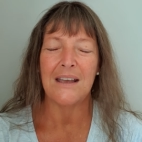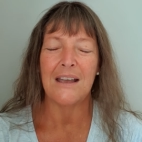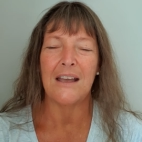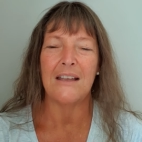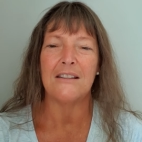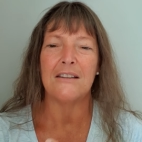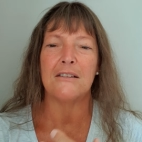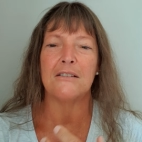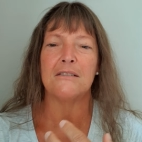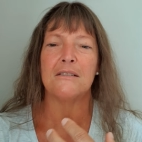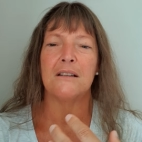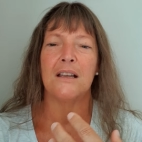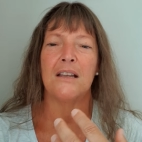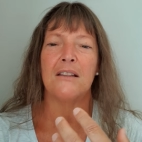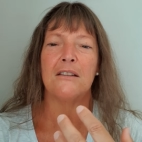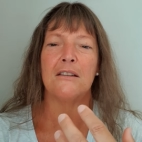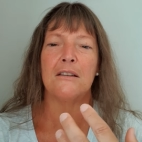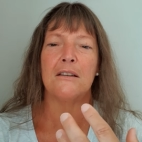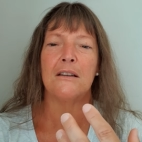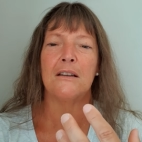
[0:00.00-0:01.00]
and the,
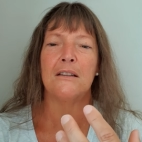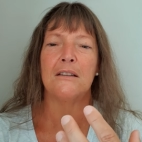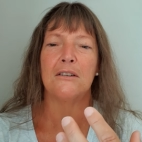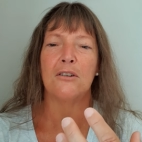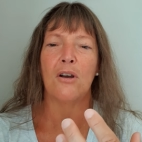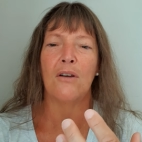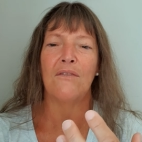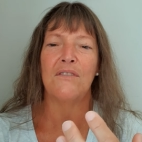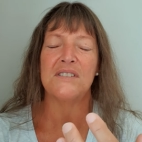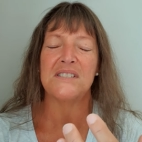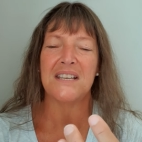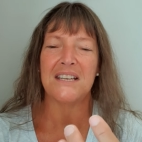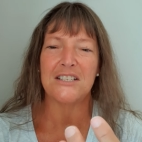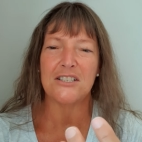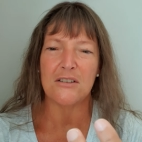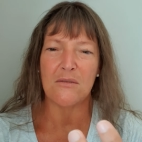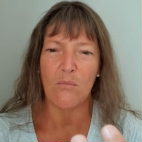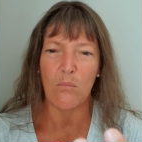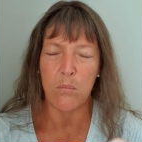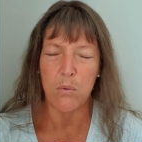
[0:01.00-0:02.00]
and the, and the
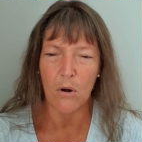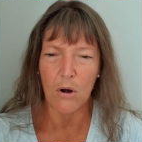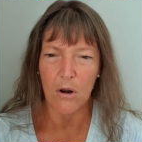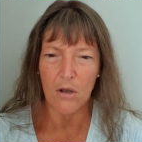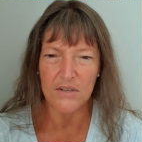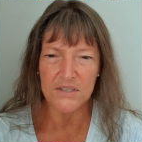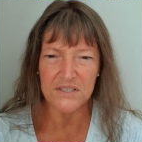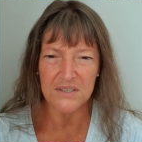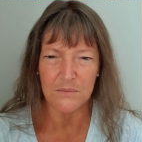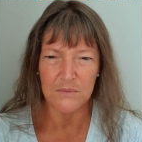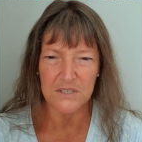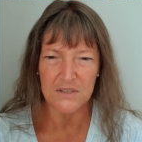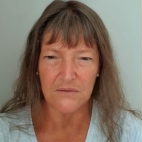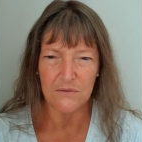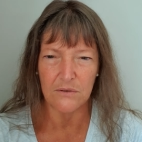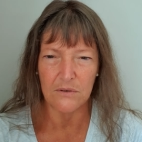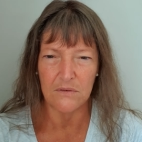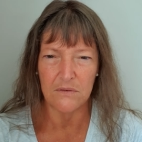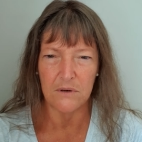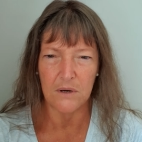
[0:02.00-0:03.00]
conversation blossoms,
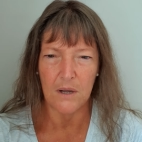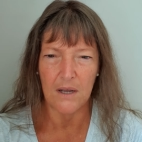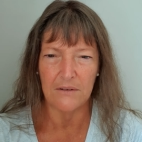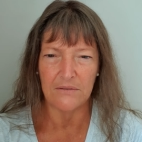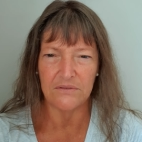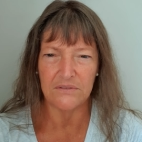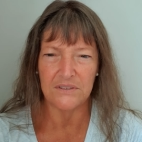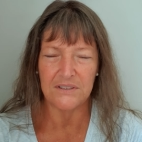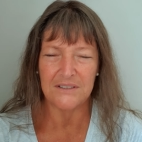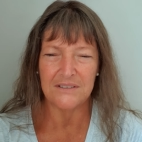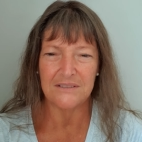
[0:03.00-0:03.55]
full of life.